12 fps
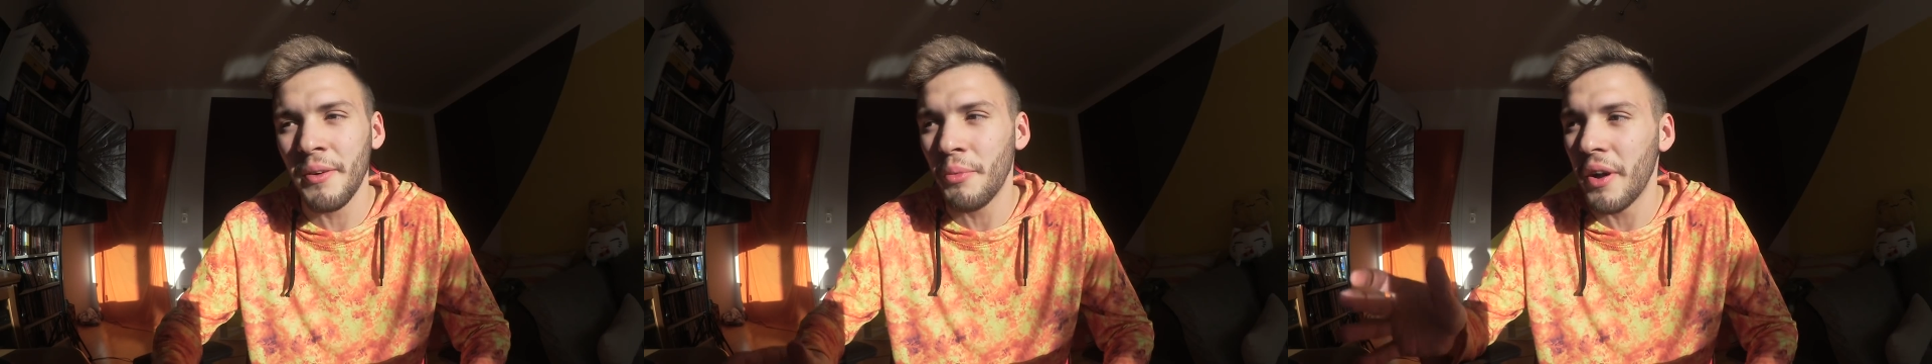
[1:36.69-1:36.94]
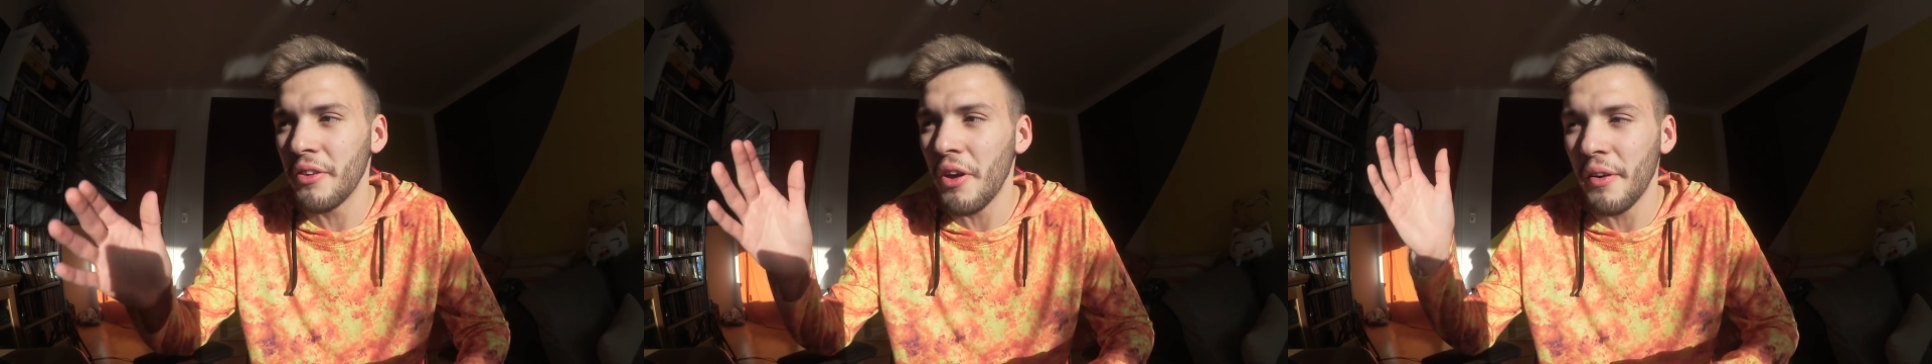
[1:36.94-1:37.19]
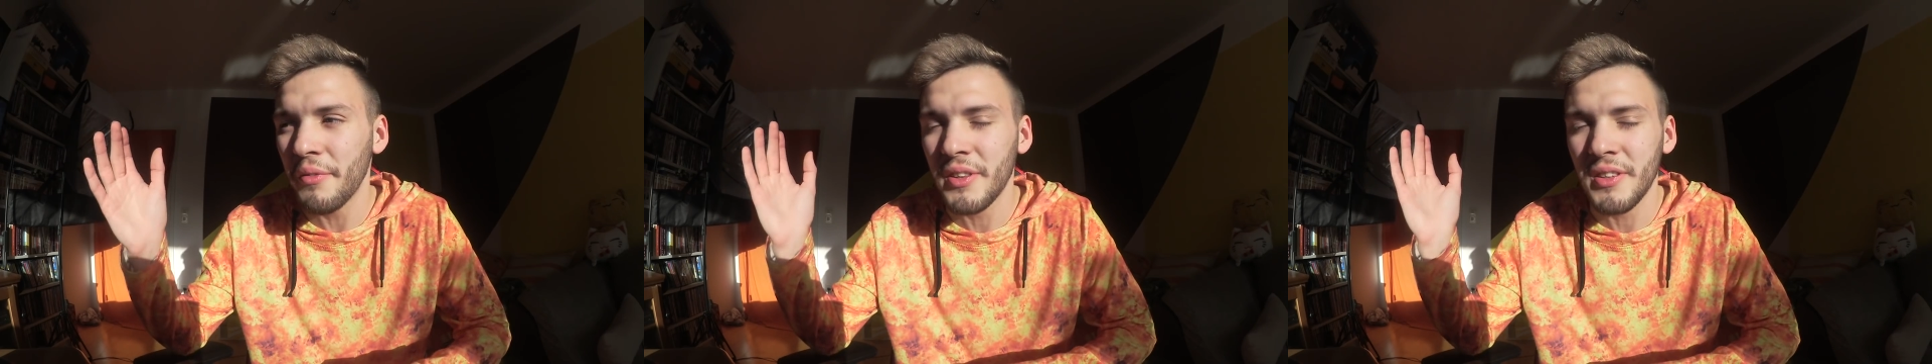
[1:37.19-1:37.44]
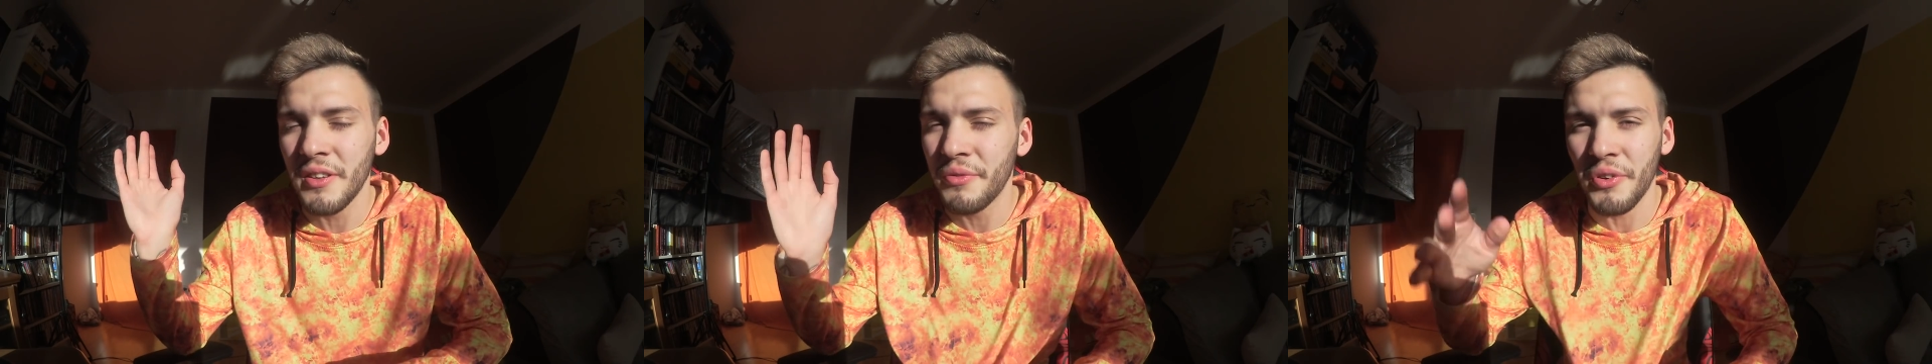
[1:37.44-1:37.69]
where you have
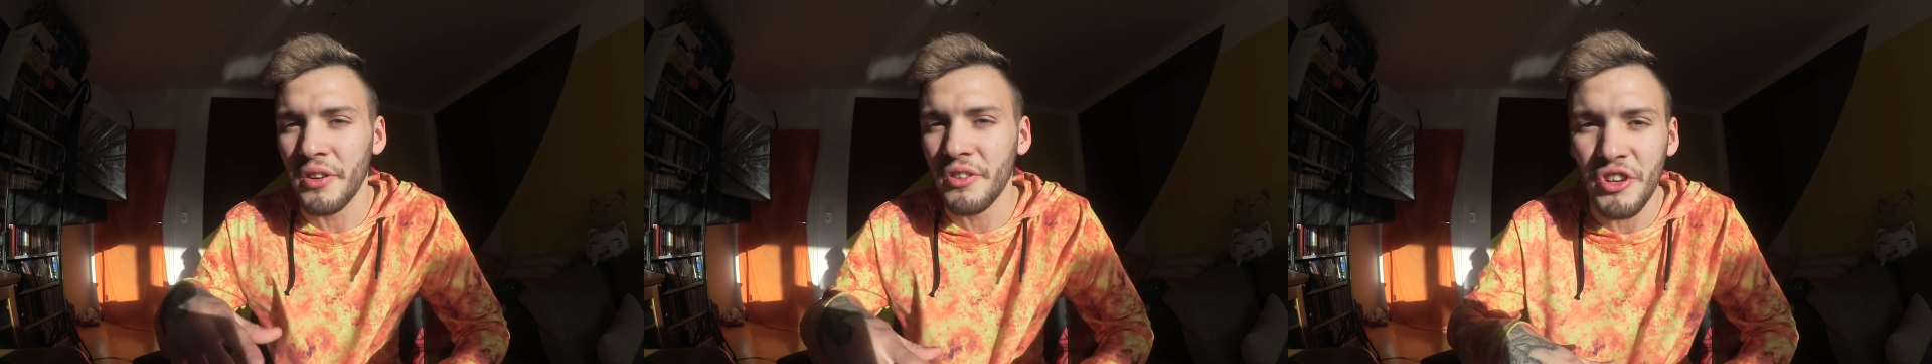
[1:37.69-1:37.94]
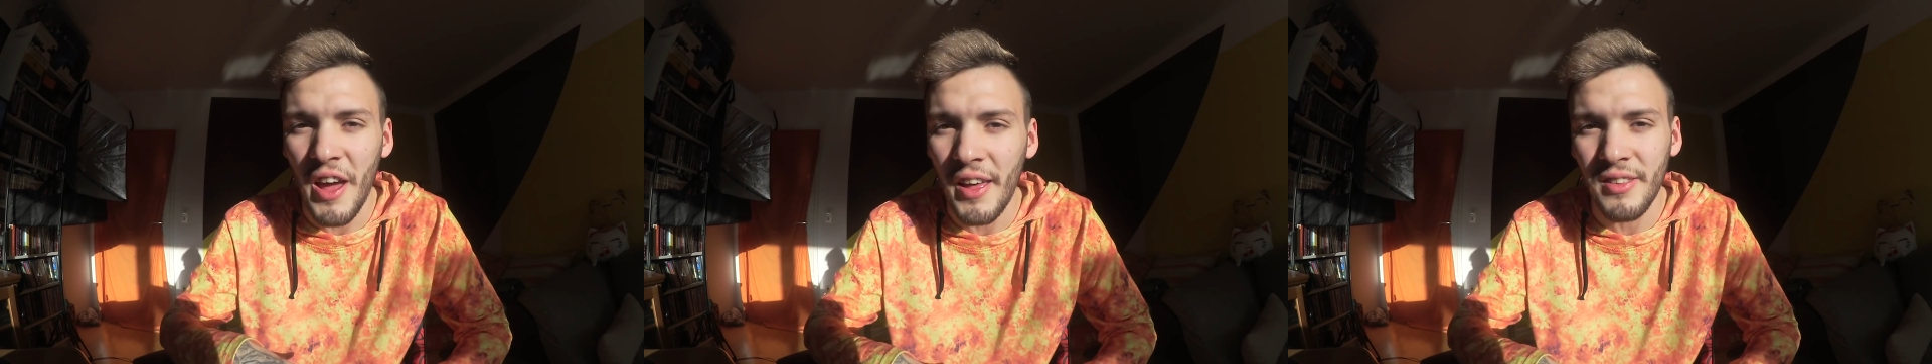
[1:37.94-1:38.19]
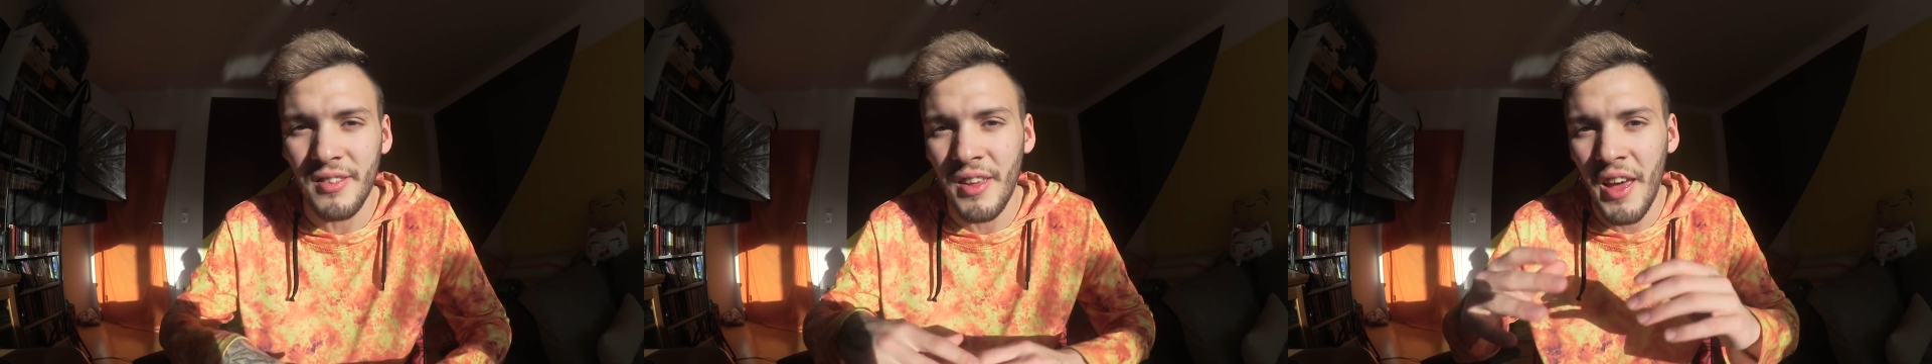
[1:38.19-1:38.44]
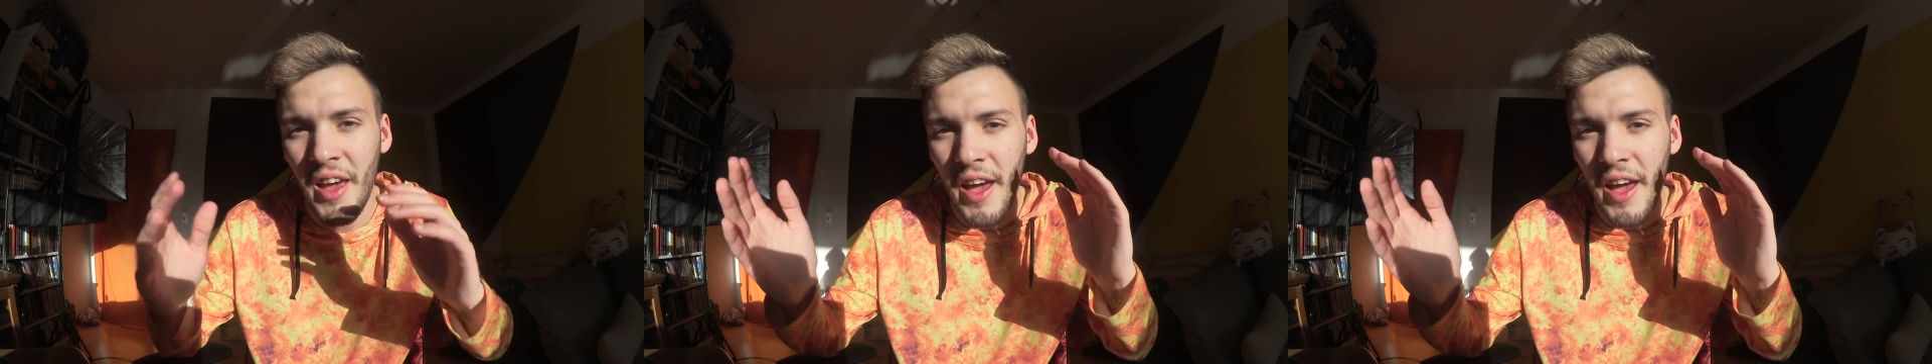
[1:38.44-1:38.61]
the different chats